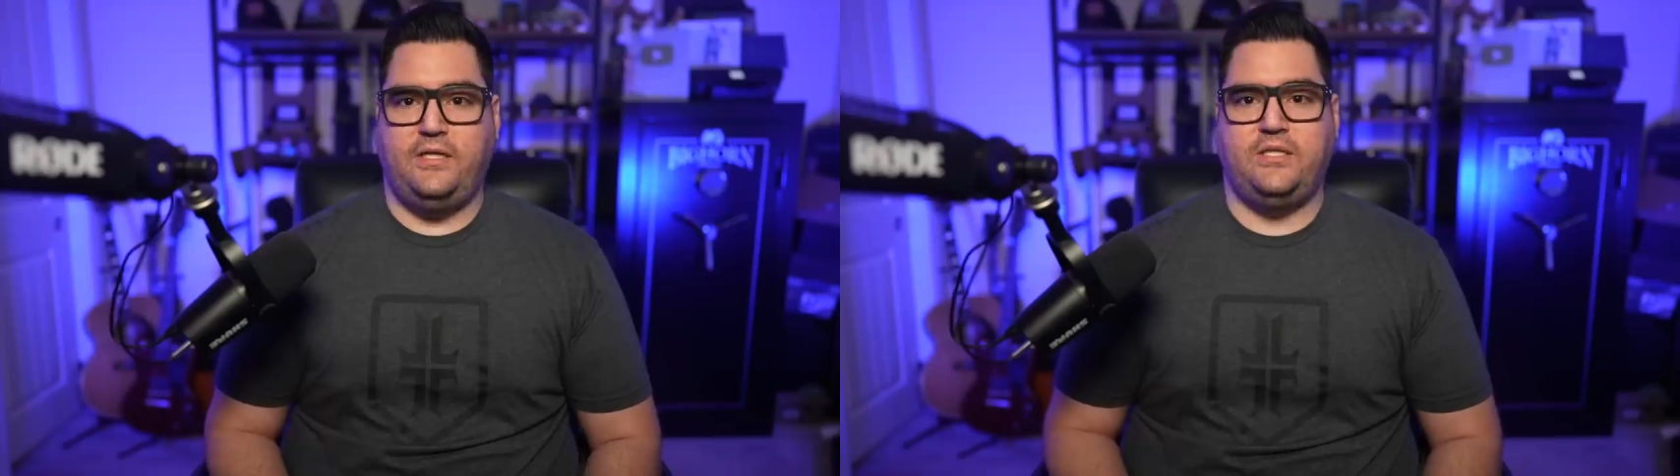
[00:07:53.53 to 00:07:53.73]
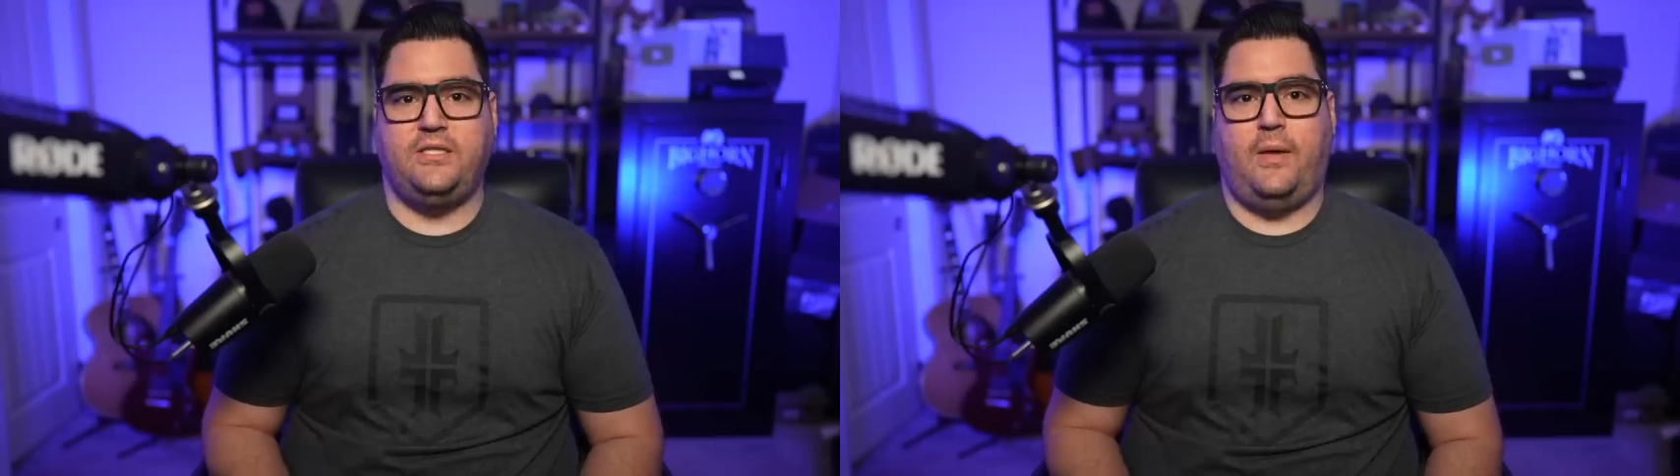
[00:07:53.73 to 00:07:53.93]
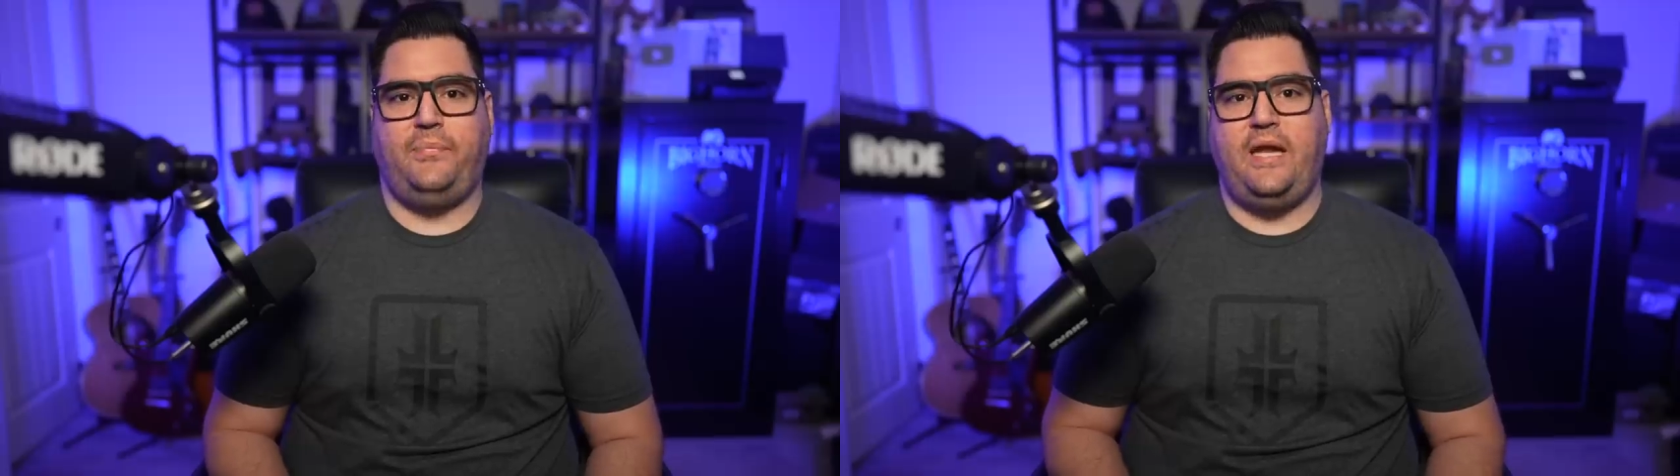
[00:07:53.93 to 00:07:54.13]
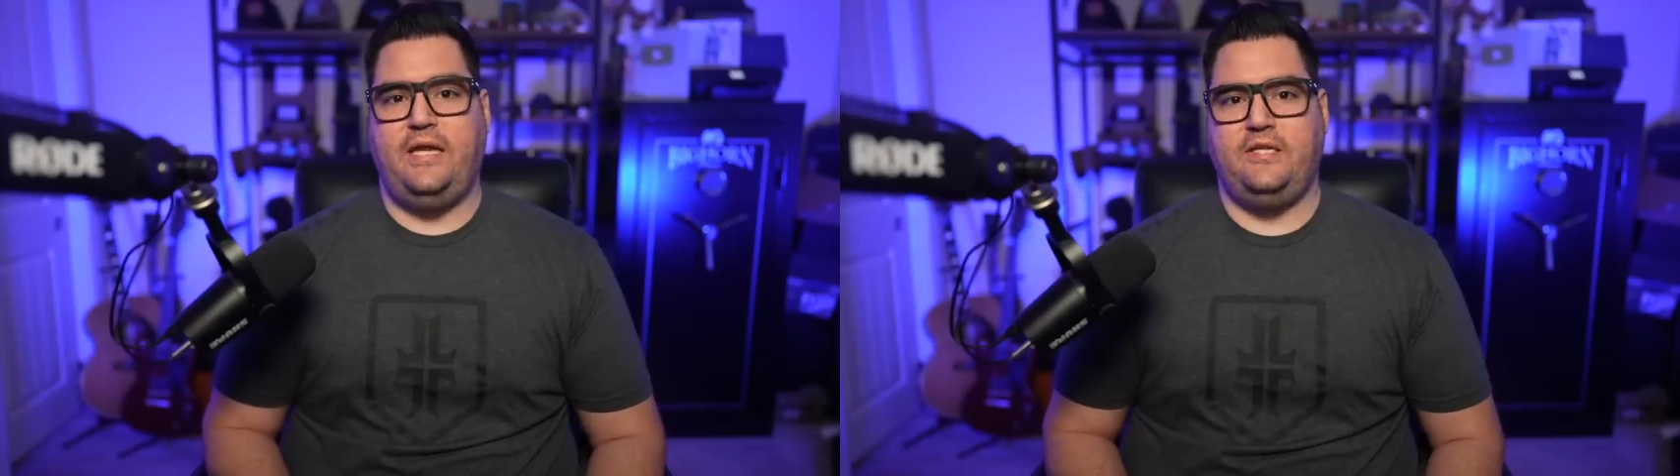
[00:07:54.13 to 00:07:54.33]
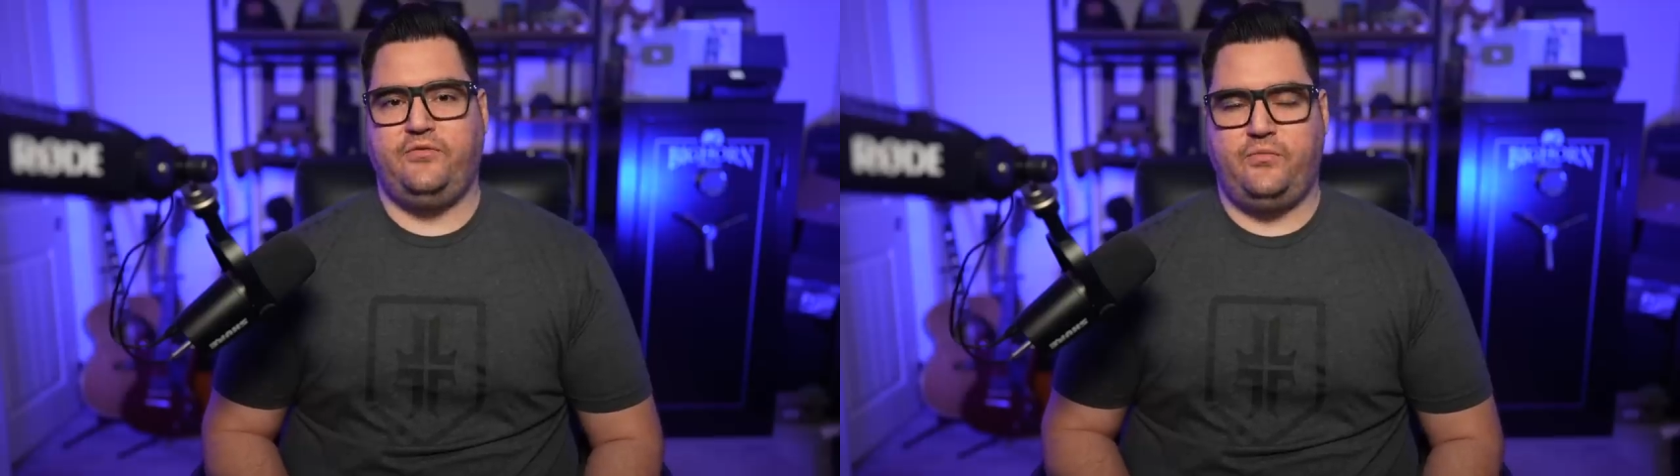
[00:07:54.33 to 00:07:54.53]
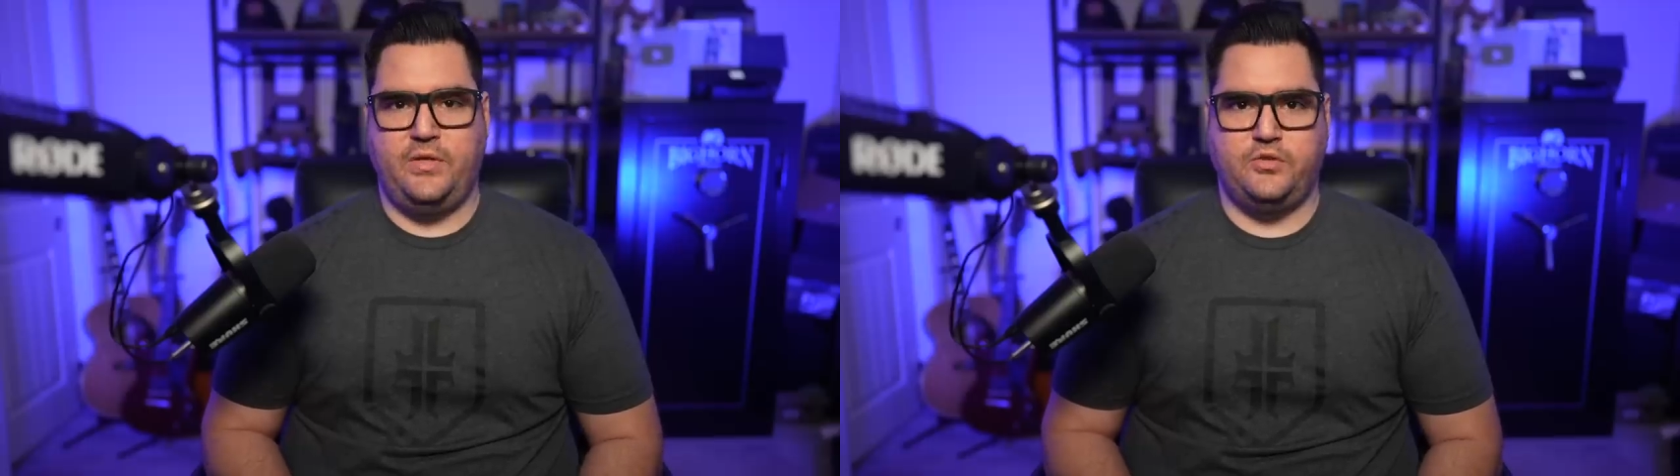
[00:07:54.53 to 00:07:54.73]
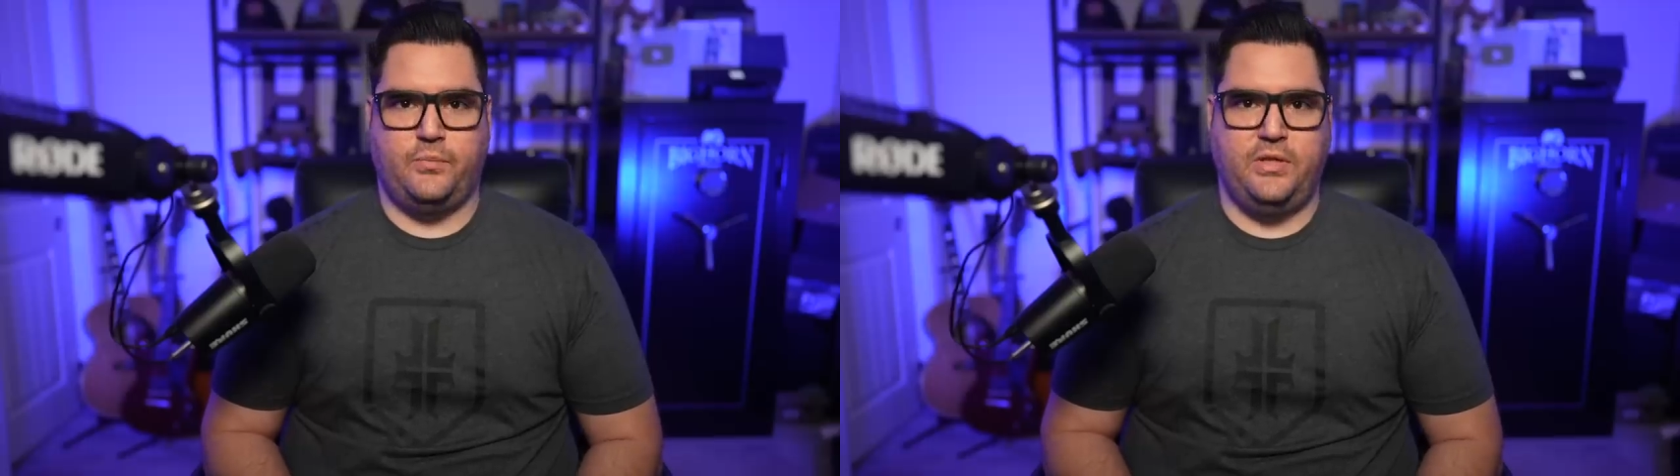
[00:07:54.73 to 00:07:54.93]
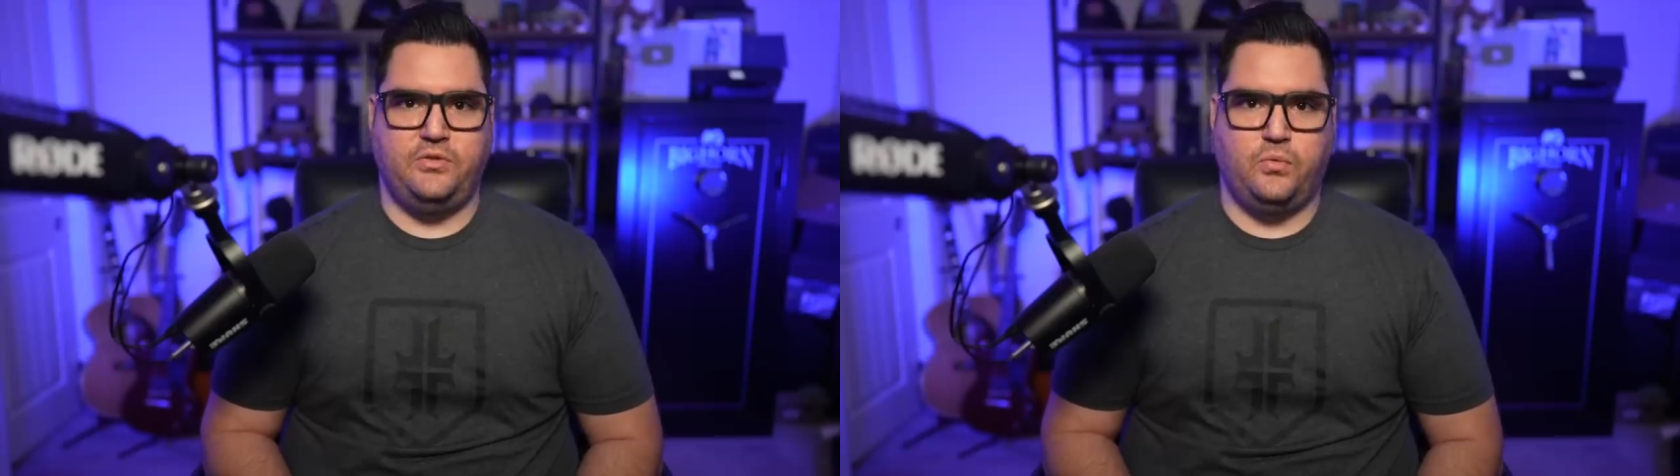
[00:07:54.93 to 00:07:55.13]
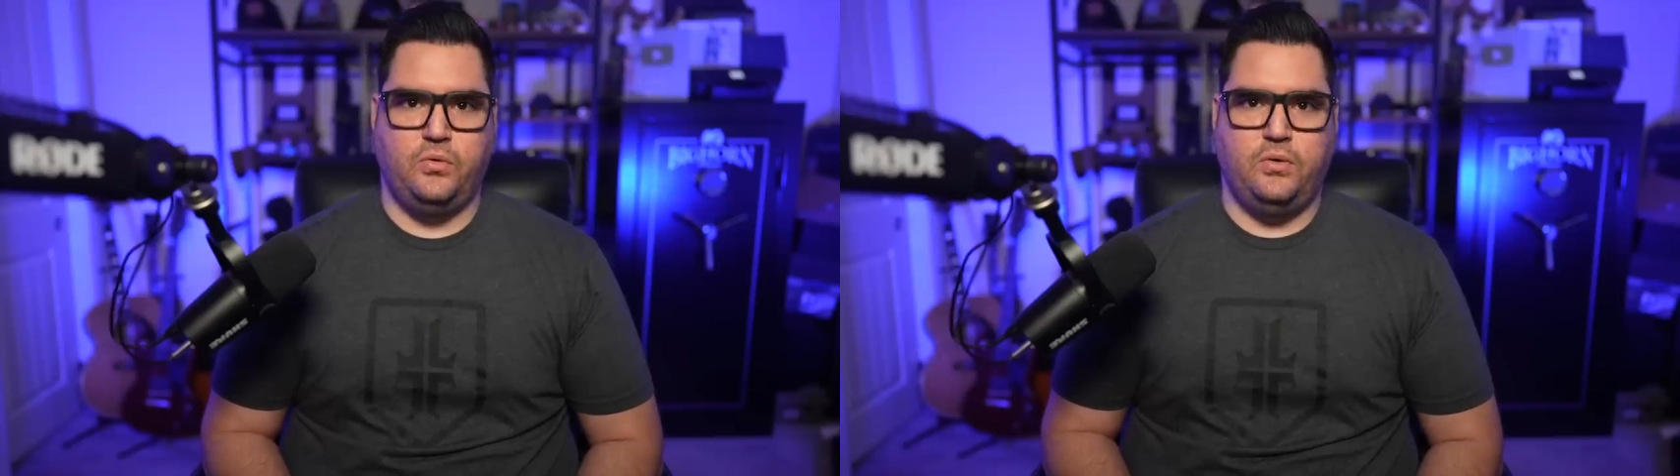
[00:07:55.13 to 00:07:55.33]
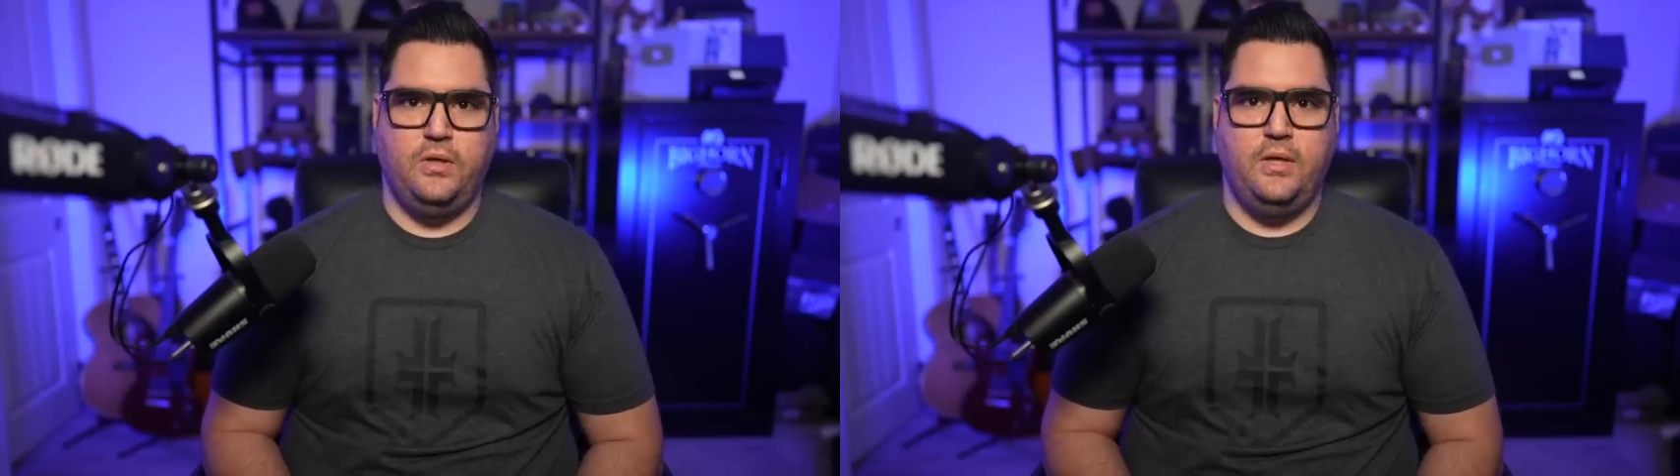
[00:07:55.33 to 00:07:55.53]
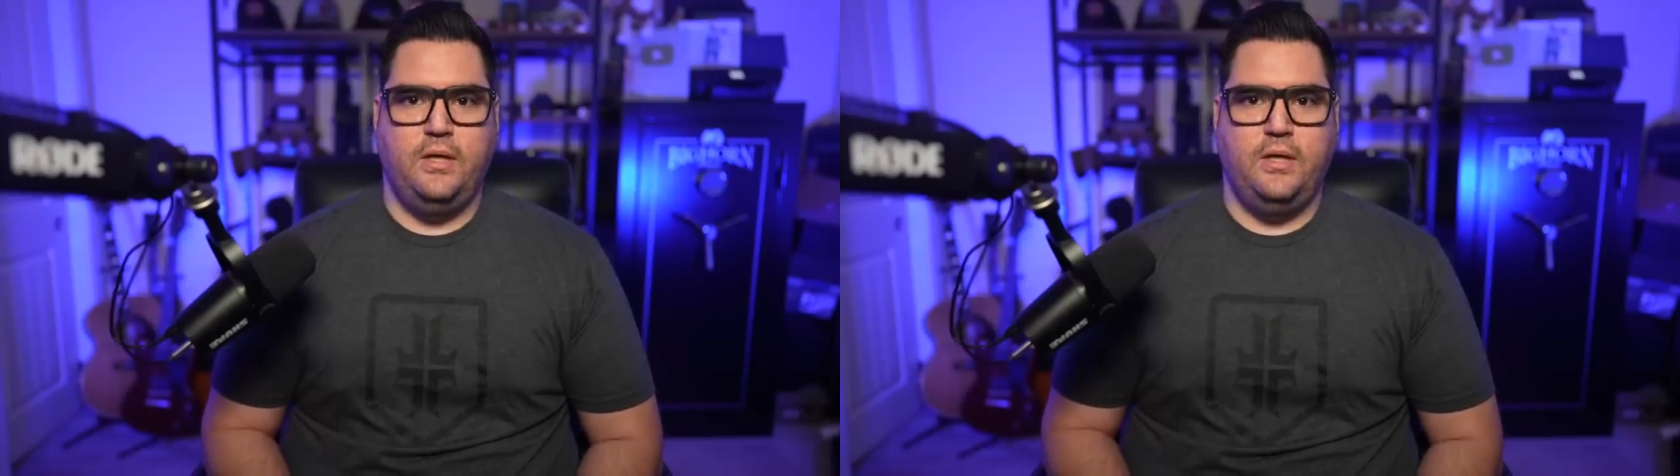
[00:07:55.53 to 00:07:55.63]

to stop the ATF's pistol brace rule.